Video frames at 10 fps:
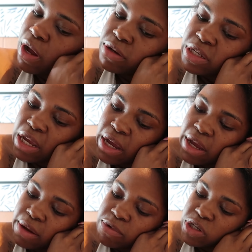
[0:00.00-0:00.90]

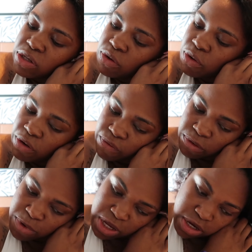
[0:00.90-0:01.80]
outside. I'm just so grateful
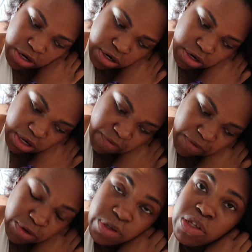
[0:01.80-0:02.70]
to be here. It
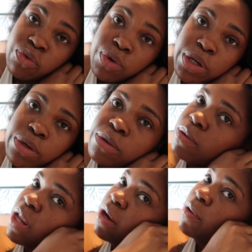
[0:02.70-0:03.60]
feels surreal.
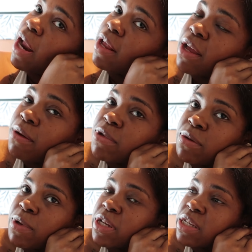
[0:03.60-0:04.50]
Like when I come
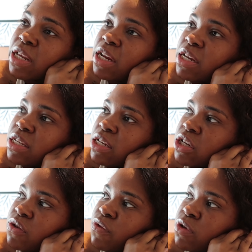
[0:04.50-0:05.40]
to places like this, it
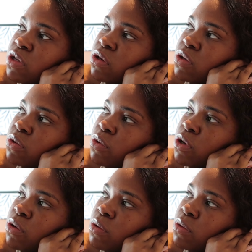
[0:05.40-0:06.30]
just feels so
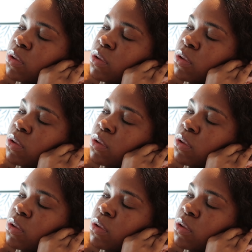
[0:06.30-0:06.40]
surreal.